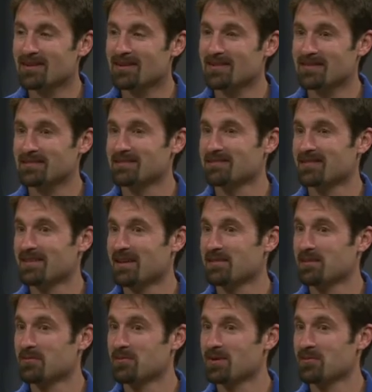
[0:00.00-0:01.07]
Uh, I
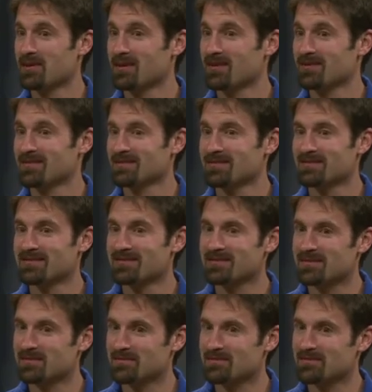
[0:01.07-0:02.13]
think Weimar
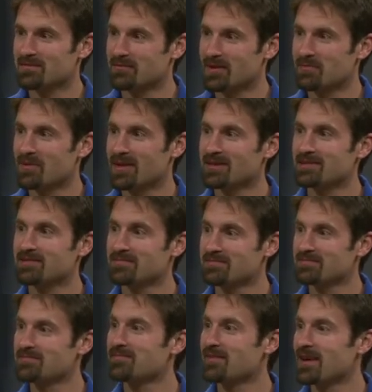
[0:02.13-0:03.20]
is a great place to
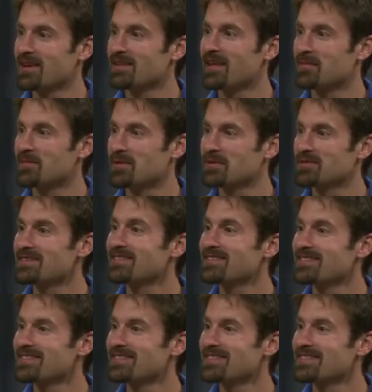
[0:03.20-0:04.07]
find that person.